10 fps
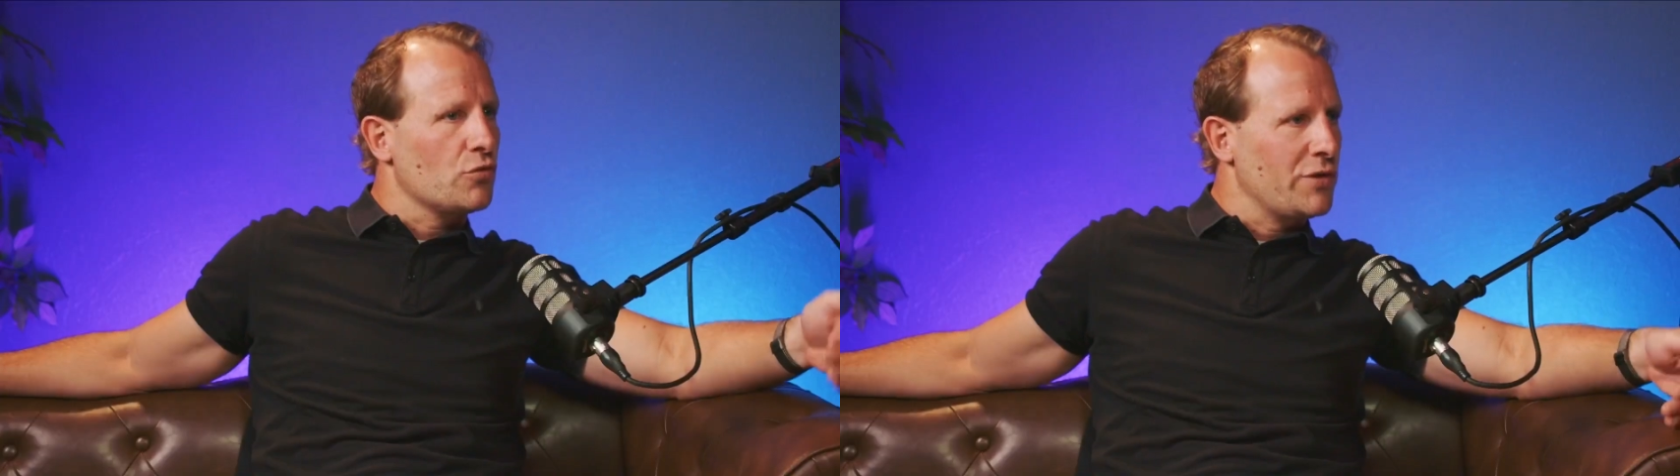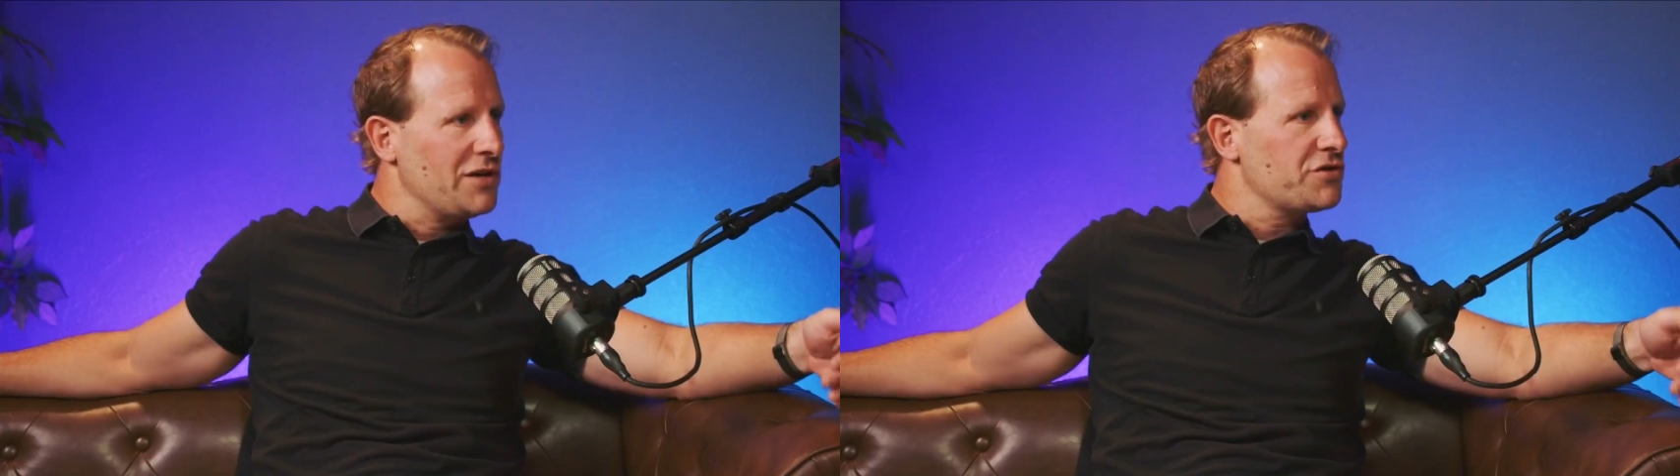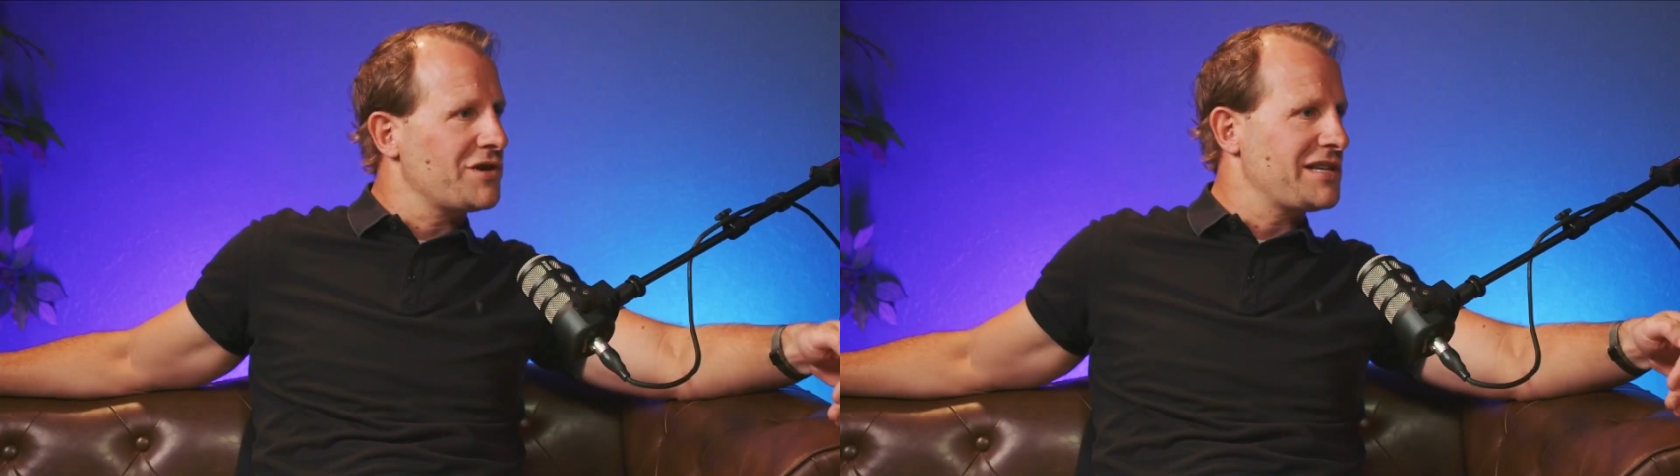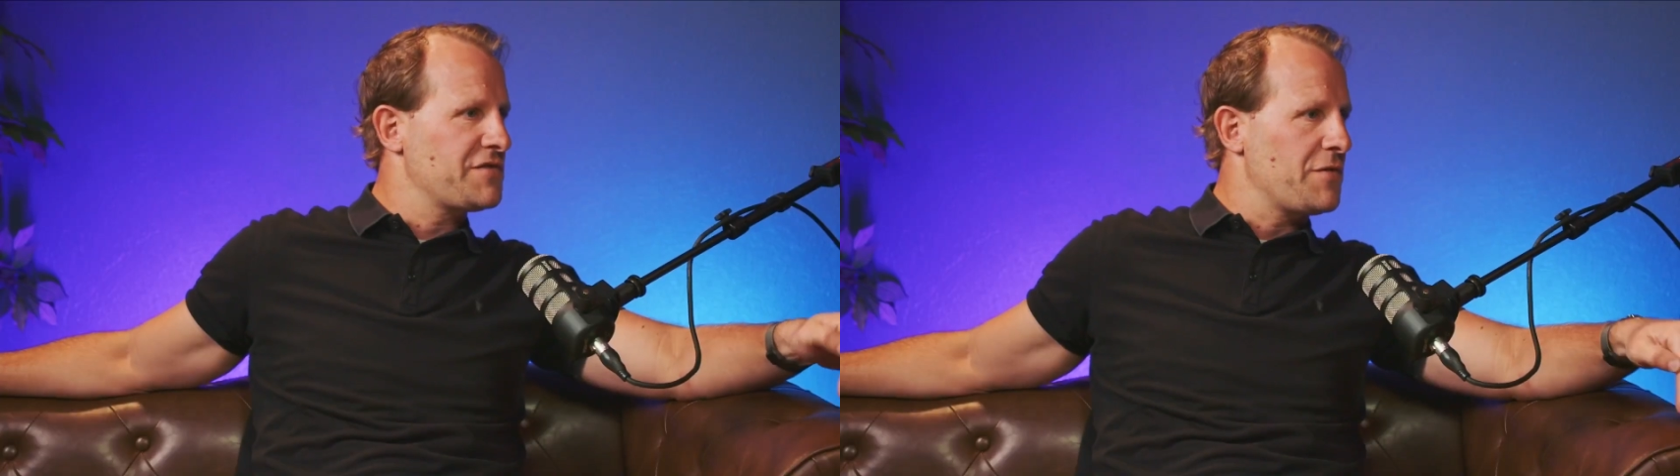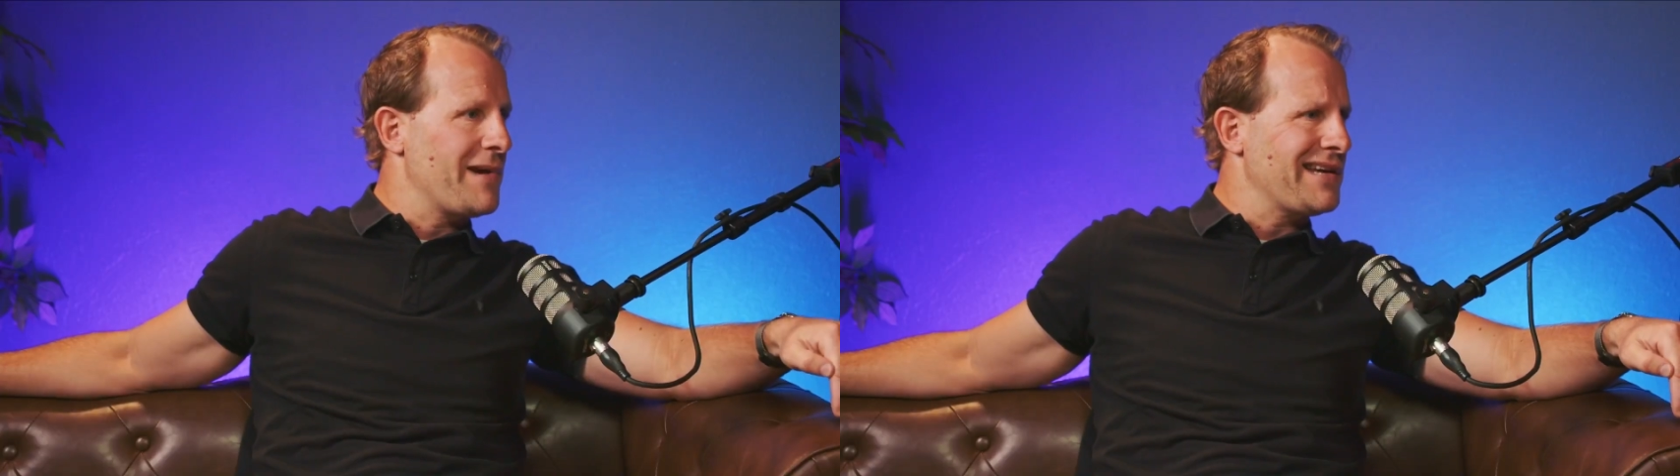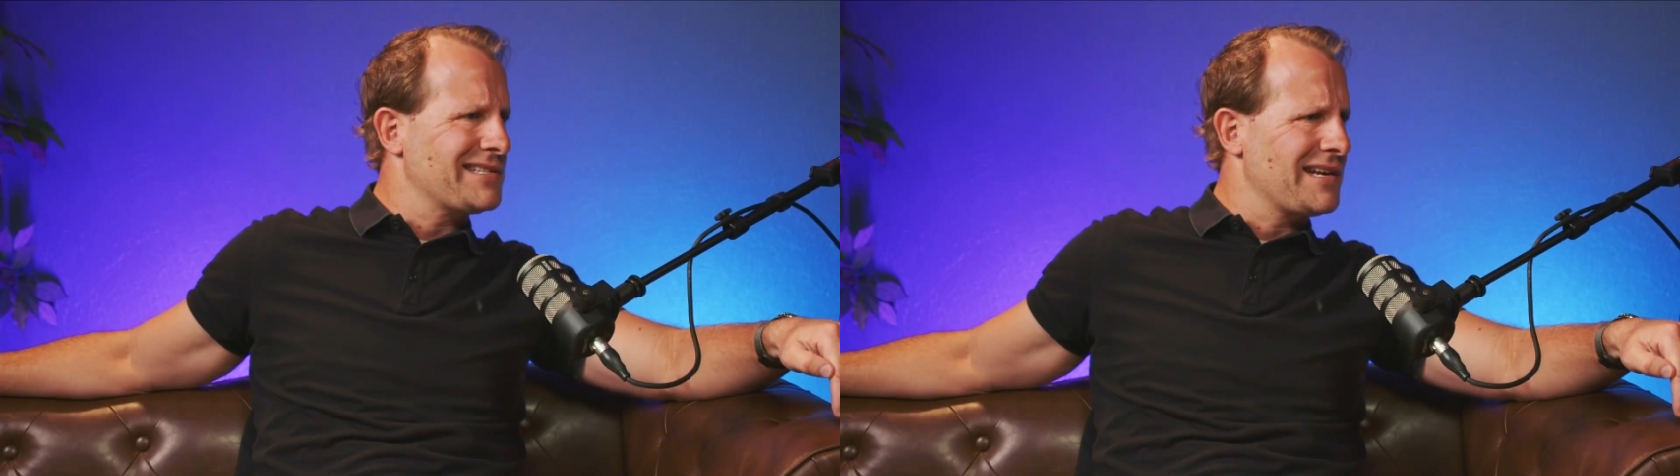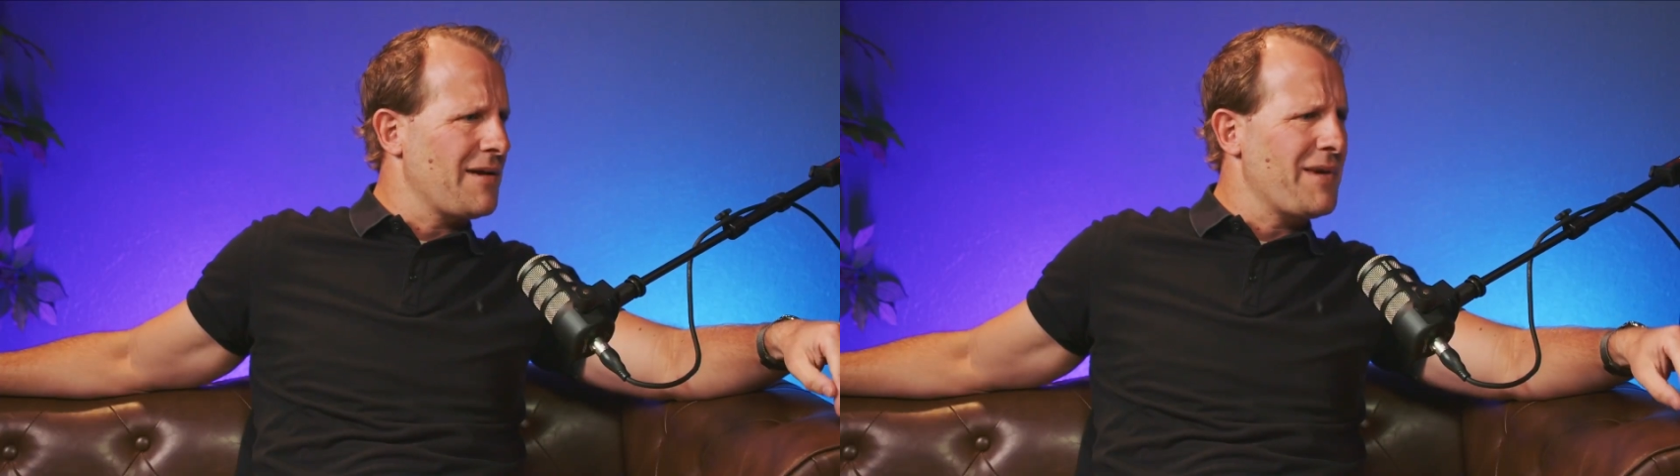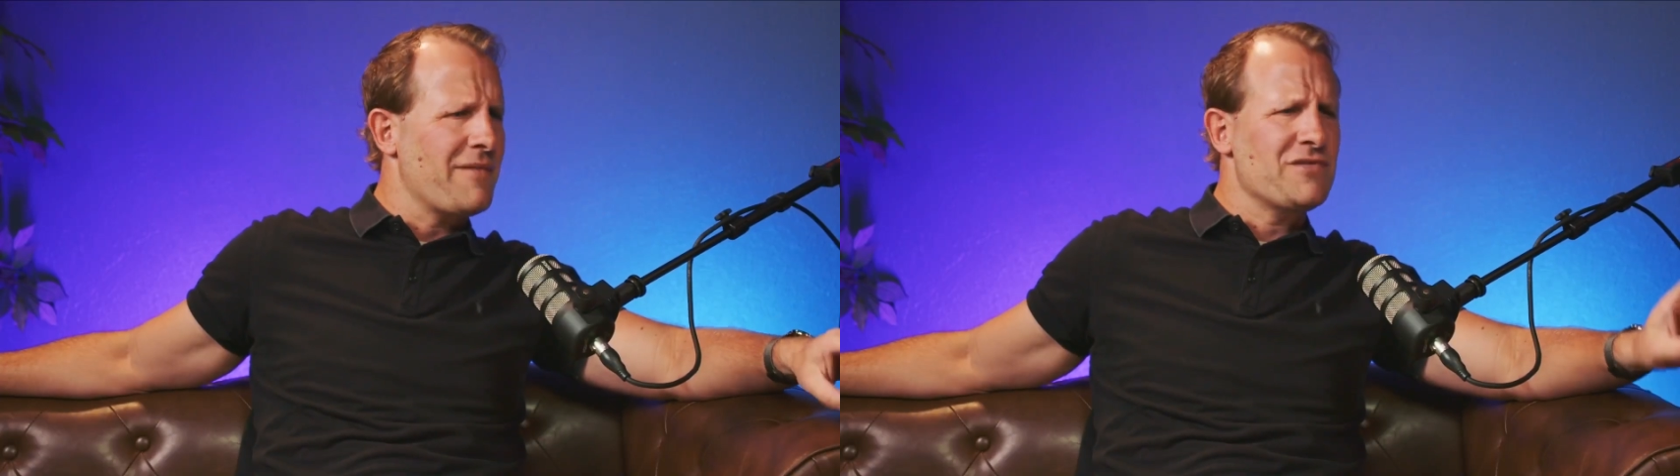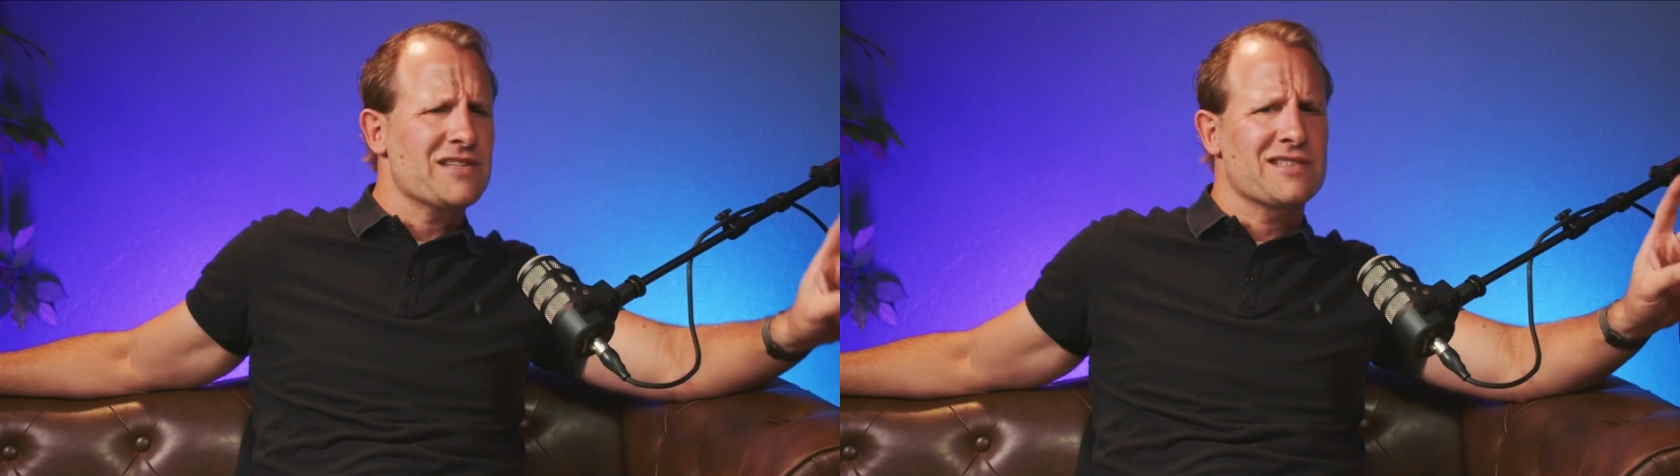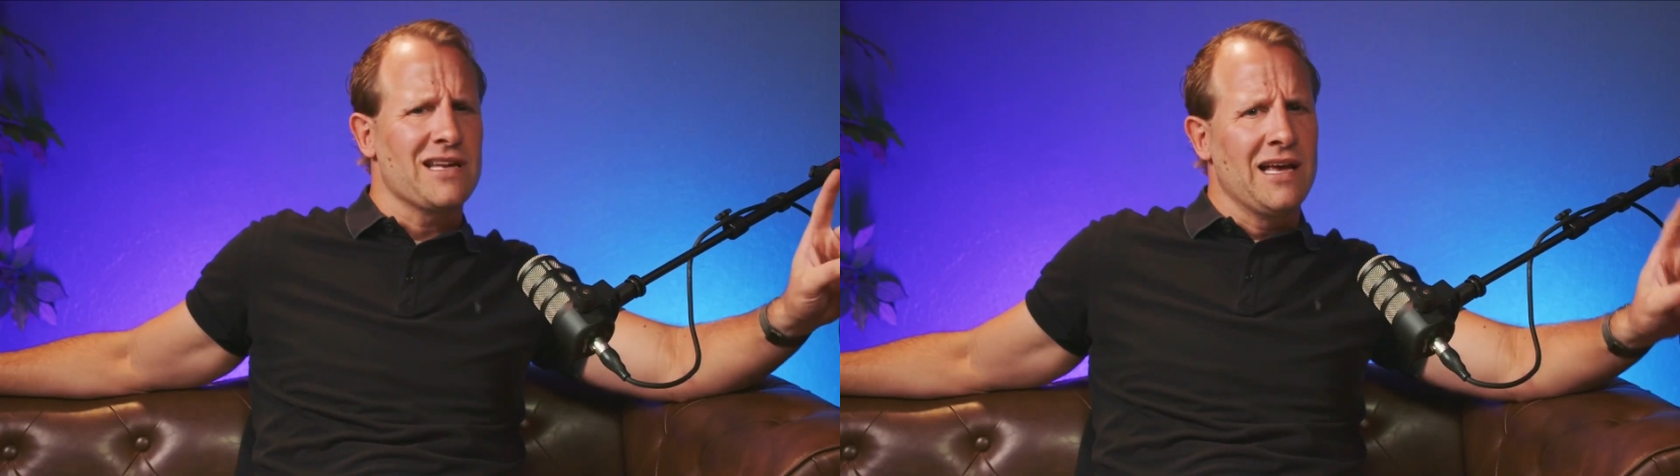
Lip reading: transformation. I mean, I'm just